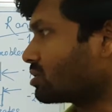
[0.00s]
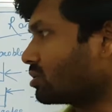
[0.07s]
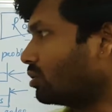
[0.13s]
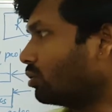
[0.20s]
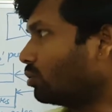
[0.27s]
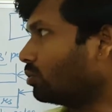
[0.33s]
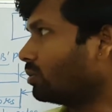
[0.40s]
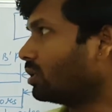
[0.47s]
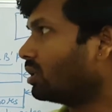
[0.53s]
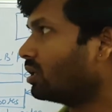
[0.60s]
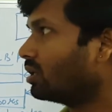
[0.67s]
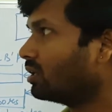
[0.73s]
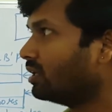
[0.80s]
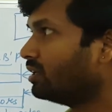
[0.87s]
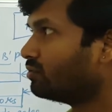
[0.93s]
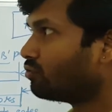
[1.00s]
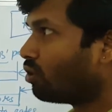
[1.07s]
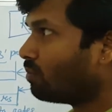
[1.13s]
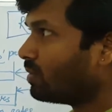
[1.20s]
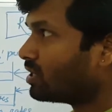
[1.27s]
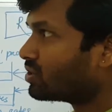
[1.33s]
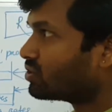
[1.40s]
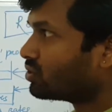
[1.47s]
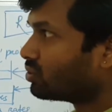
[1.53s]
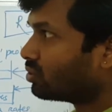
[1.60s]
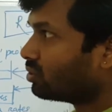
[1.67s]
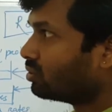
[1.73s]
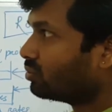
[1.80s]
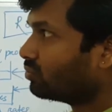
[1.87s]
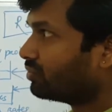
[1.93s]
So in format
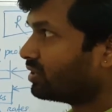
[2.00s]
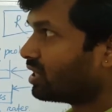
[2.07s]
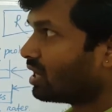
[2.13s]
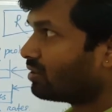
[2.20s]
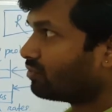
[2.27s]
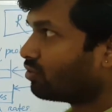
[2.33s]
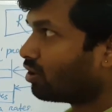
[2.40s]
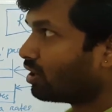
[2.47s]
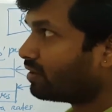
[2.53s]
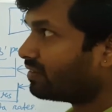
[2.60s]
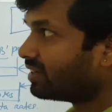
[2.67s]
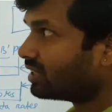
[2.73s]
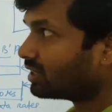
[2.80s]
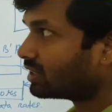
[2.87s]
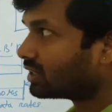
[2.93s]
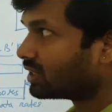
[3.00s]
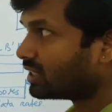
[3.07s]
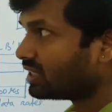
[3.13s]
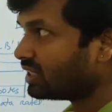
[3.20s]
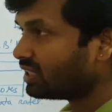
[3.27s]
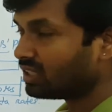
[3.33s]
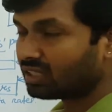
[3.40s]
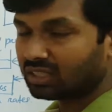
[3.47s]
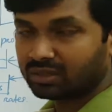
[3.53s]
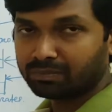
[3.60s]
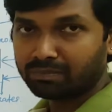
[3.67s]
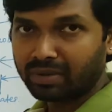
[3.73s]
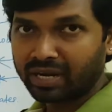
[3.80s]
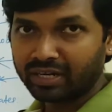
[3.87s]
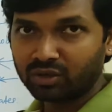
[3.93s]
0 we have 103
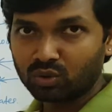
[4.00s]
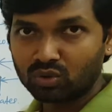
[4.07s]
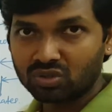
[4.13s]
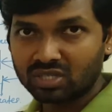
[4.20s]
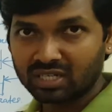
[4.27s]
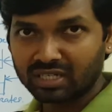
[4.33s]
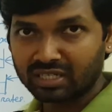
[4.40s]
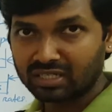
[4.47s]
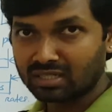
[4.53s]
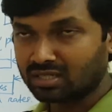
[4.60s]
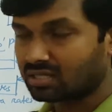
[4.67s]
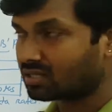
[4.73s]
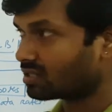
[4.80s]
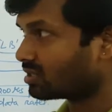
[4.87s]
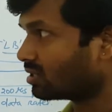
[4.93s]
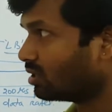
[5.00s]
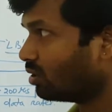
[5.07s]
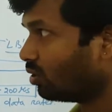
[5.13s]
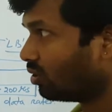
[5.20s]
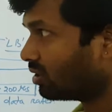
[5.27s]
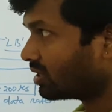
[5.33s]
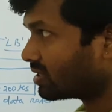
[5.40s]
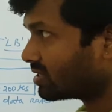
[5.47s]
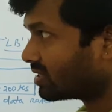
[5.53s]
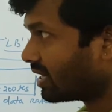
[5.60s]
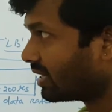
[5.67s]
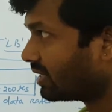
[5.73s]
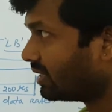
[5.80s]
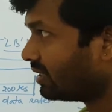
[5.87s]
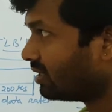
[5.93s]
microseconds, or
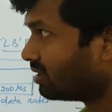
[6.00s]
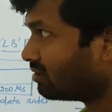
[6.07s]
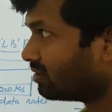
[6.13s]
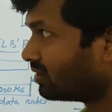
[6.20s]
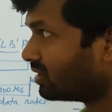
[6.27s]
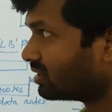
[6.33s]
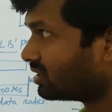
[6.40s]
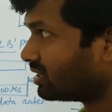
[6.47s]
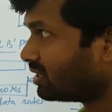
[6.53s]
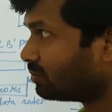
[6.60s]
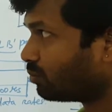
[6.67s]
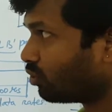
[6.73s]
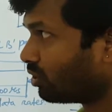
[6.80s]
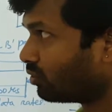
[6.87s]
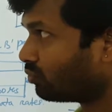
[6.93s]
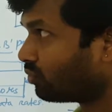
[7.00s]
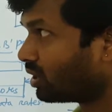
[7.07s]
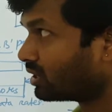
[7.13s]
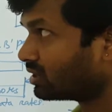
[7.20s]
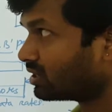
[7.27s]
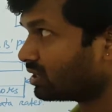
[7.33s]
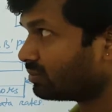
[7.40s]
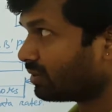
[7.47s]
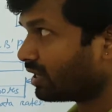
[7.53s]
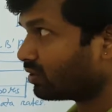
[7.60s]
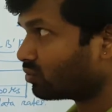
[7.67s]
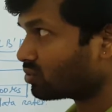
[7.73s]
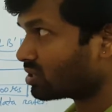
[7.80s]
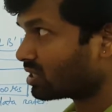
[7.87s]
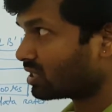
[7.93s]
exactly 103.13
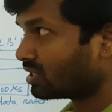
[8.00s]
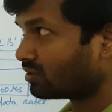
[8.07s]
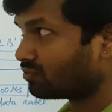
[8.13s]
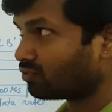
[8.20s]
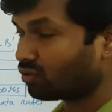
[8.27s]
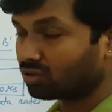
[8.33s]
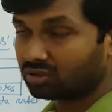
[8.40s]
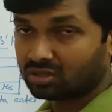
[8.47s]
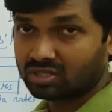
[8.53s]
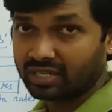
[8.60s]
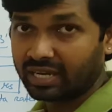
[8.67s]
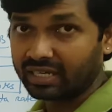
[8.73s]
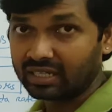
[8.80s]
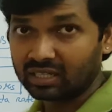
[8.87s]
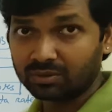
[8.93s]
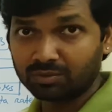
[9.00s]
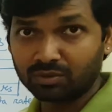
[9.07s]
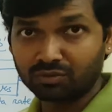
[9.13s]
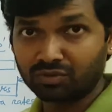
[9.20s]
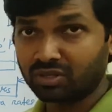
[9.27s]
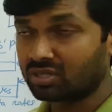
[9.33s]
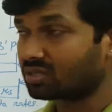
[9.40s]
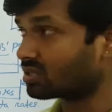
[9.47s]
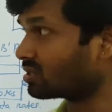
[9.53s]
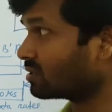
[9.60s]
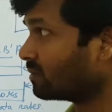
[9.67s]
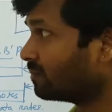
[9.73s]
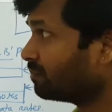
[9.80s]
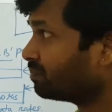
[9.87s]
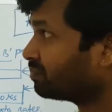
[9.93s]
microsecond for the cyclic prefix.